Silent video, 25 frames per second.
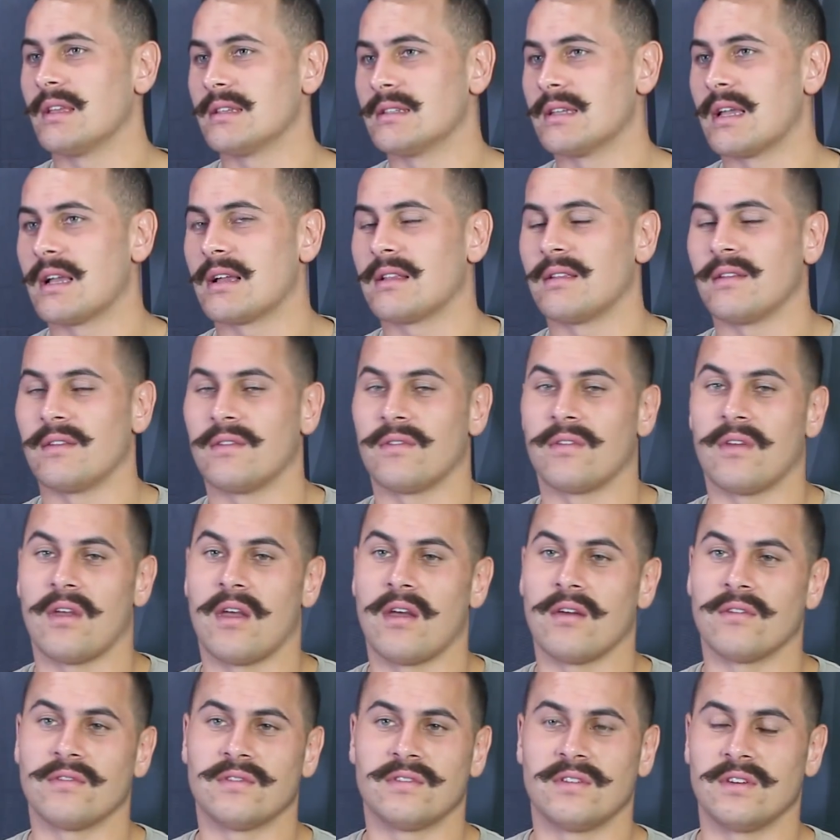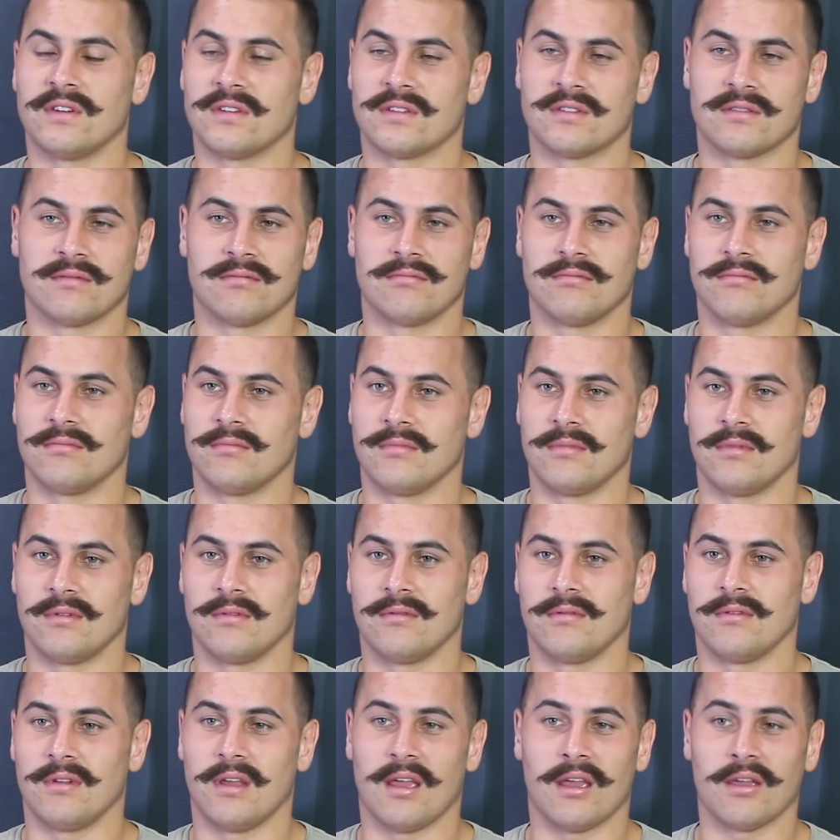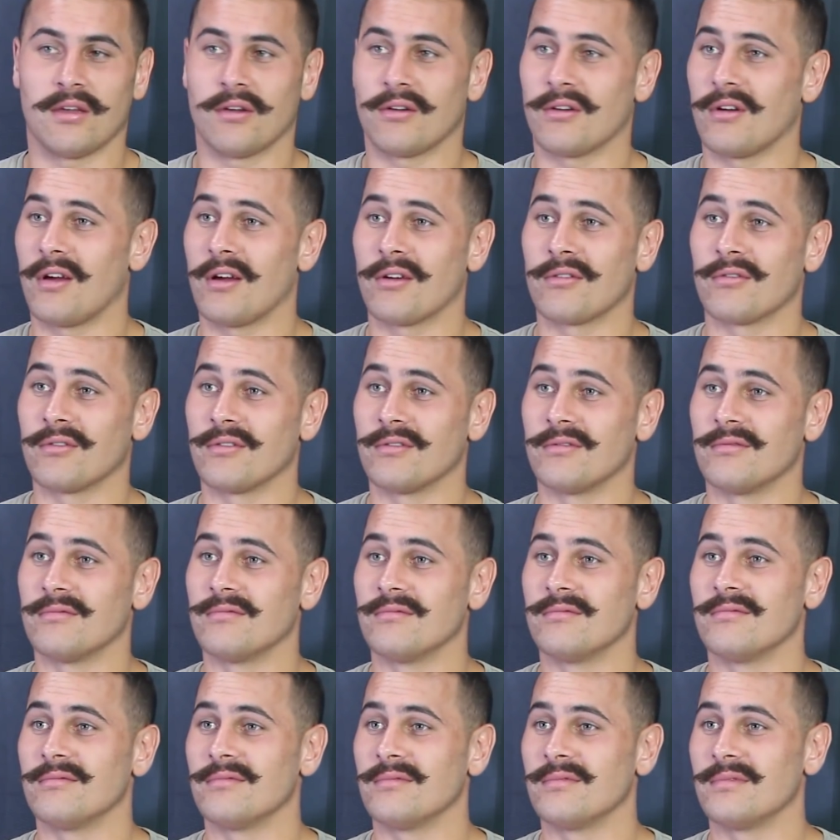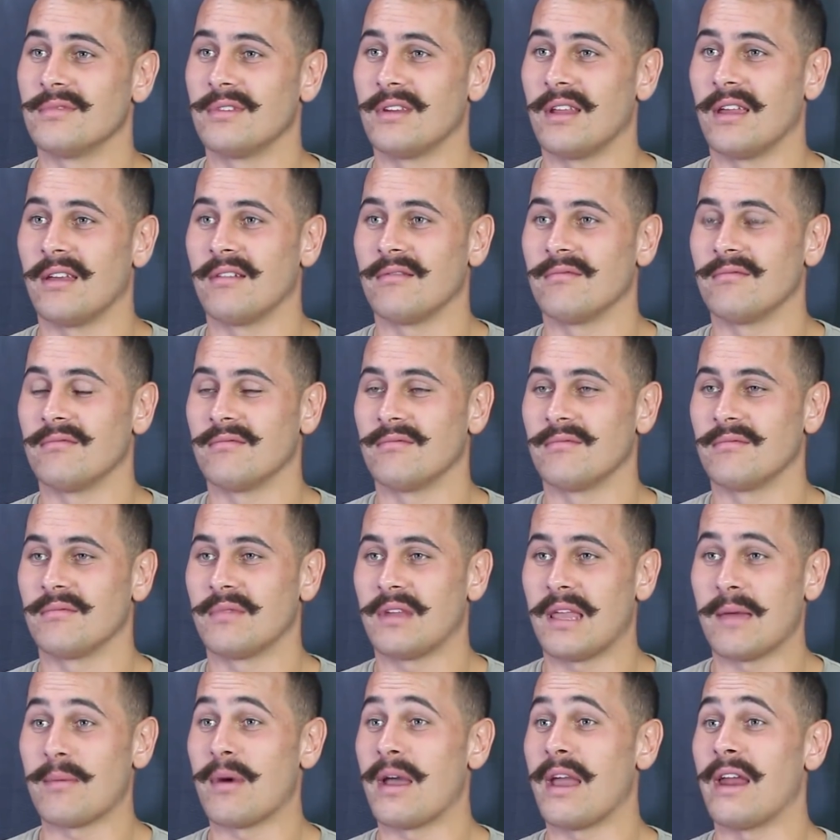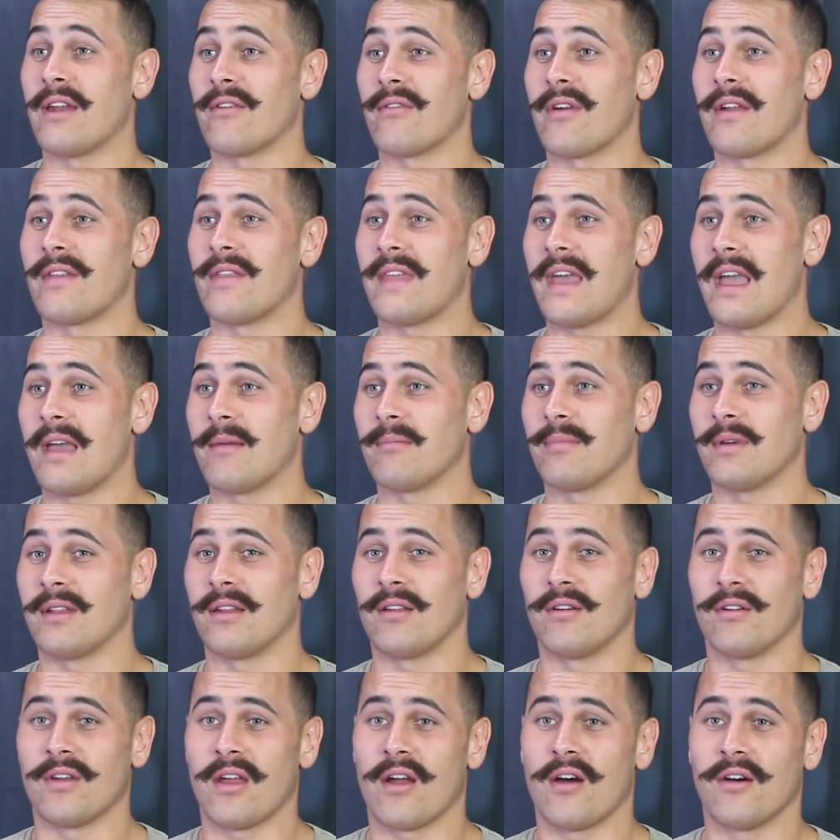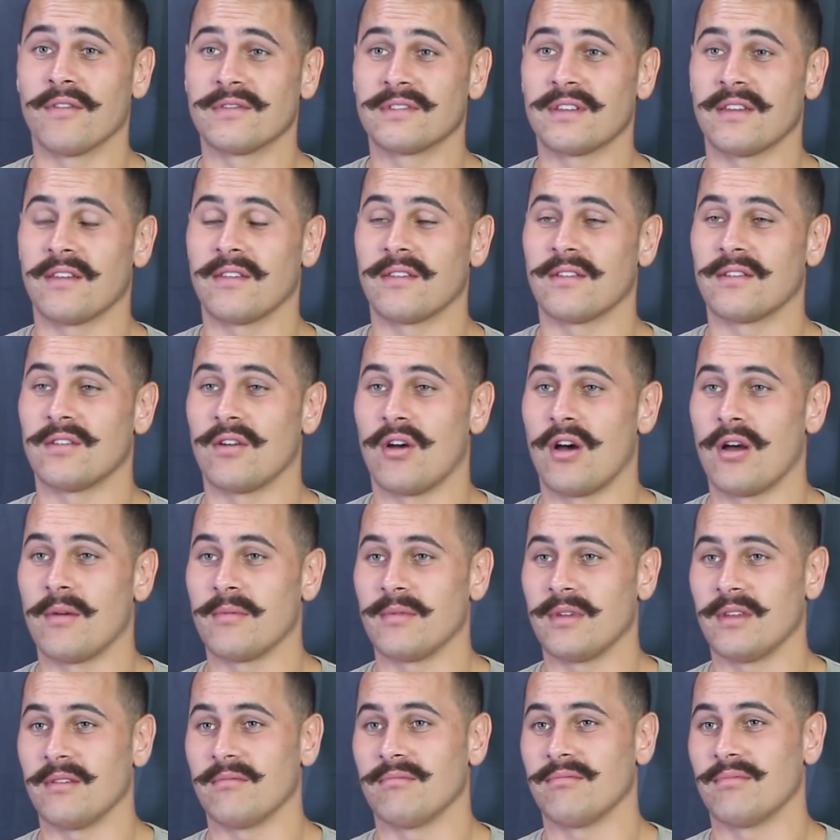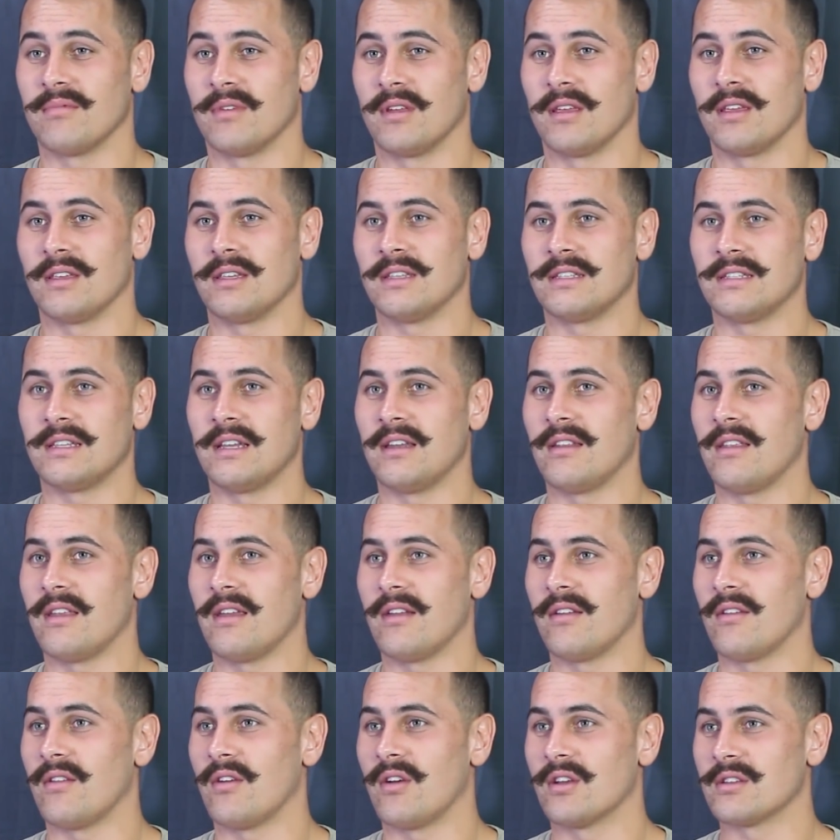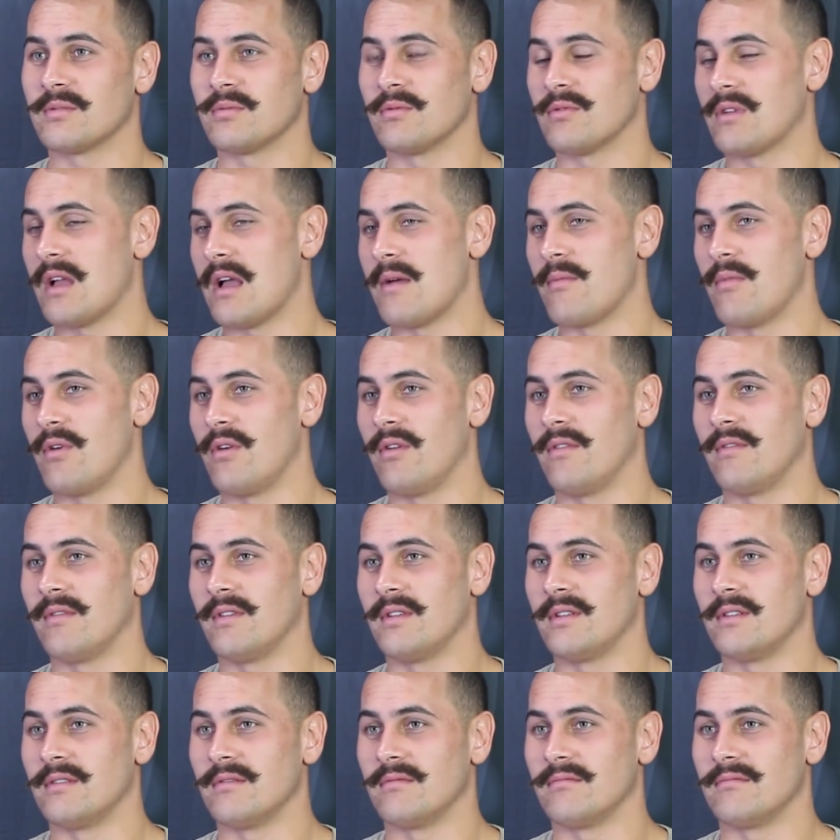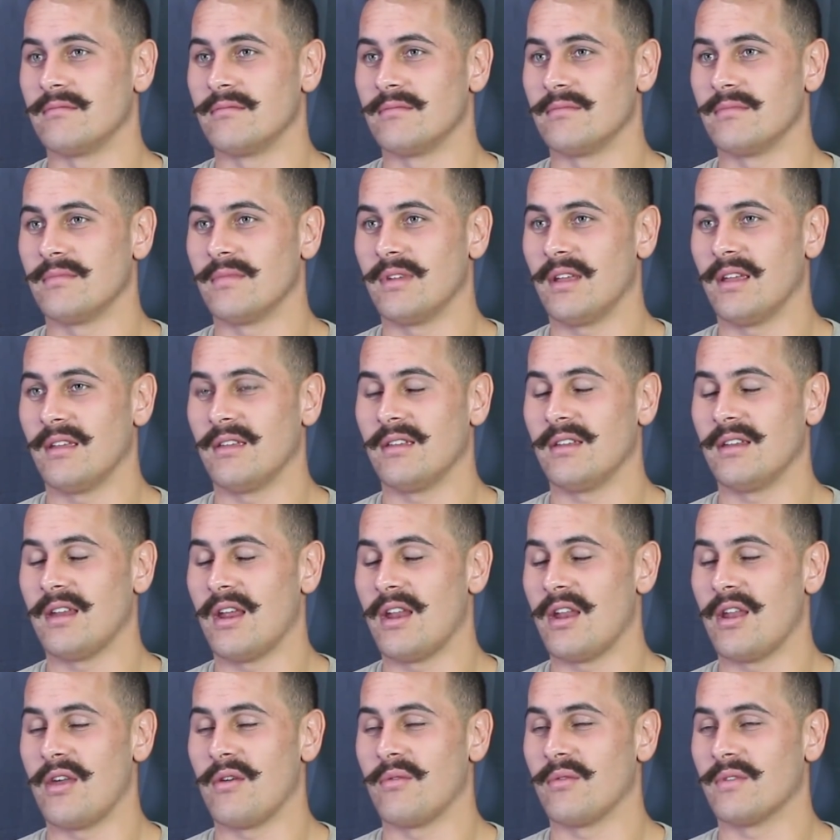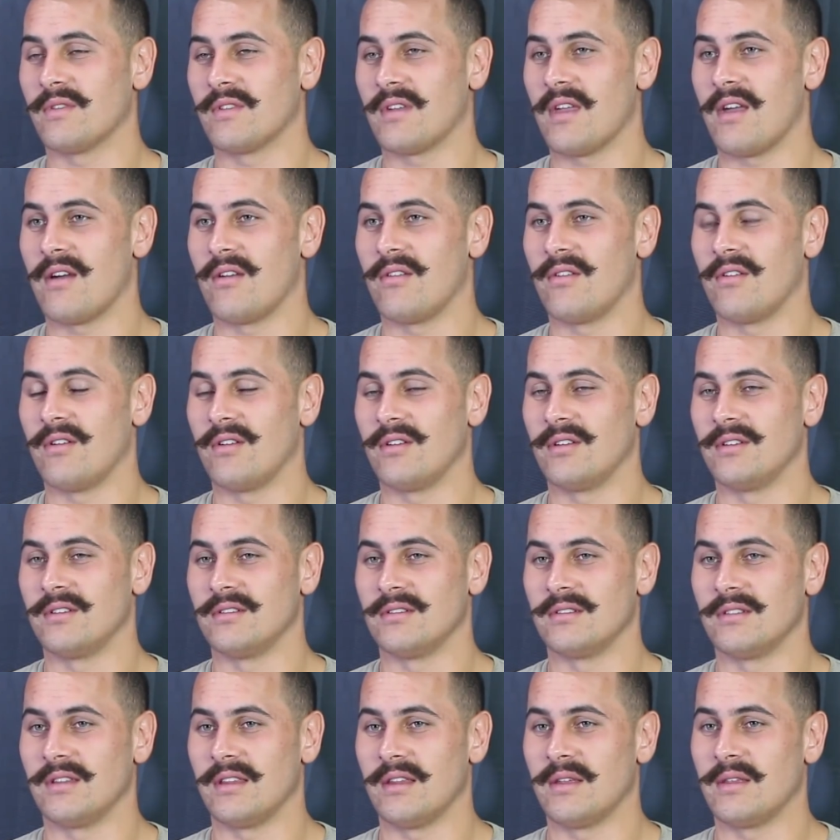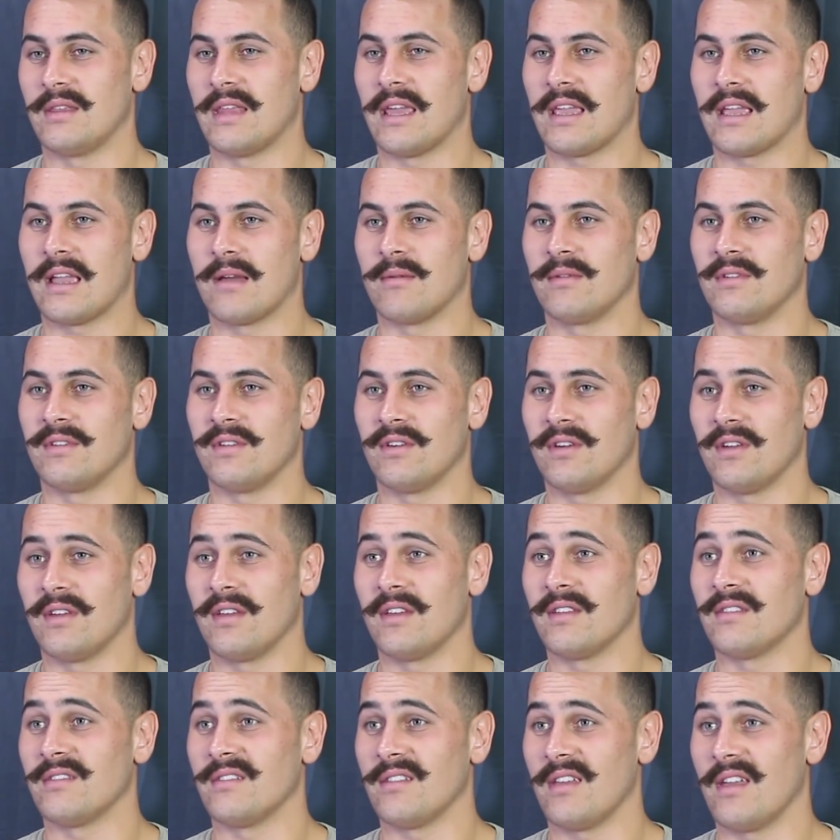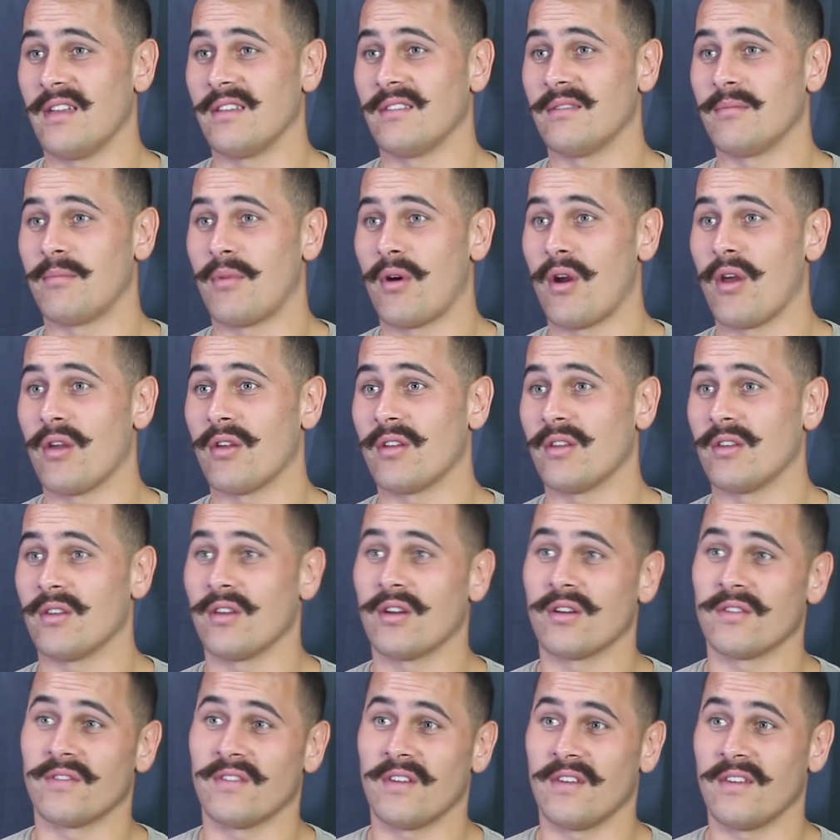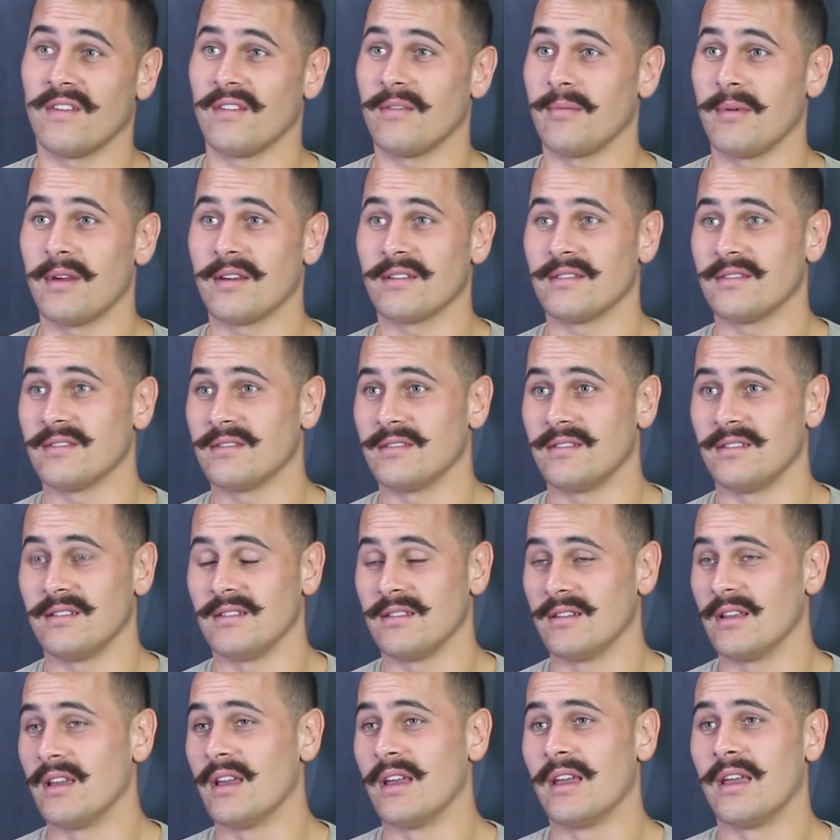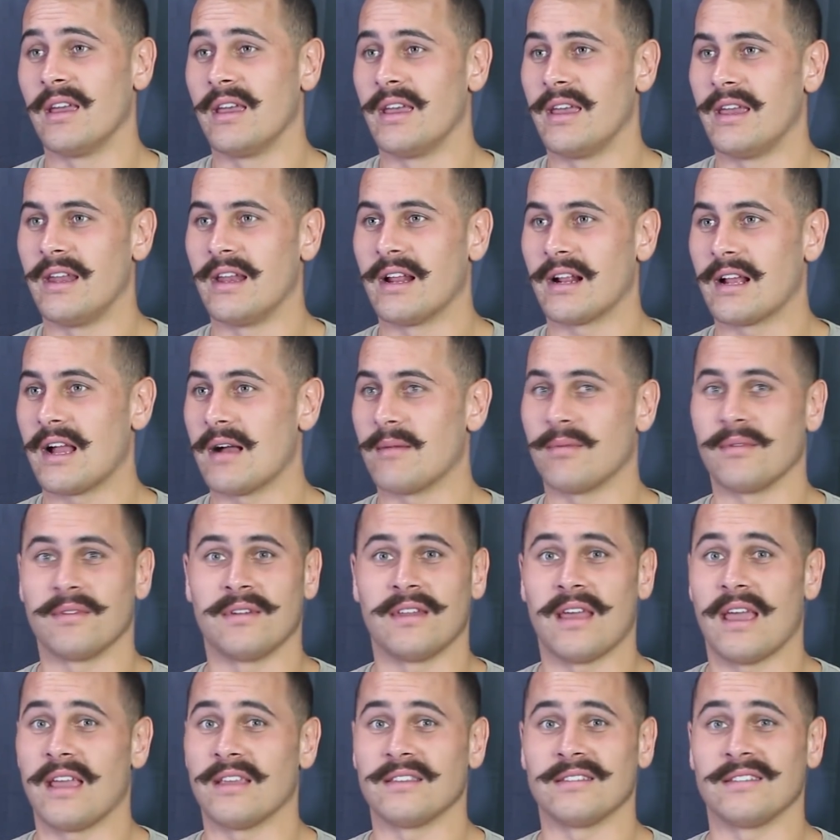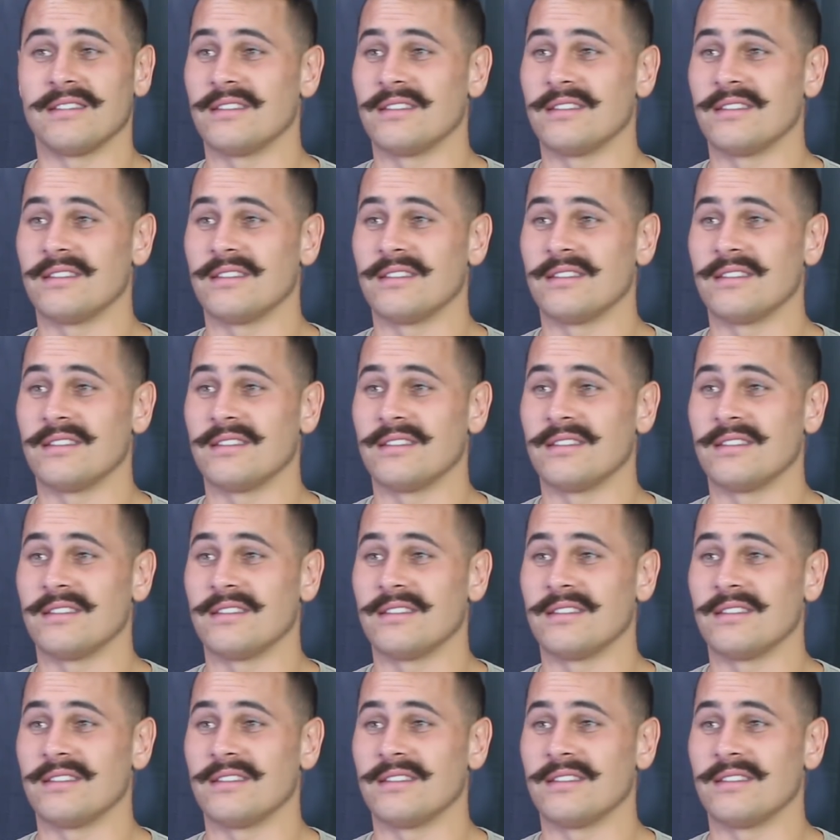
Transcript: Exactly. So I was just I could get my head around that, but obviously at the time you're sitting there in the hospital, can't move, and you don't know what's going on, and then they come and tell you it's it's broken. You got to see a specialist in a couple of days.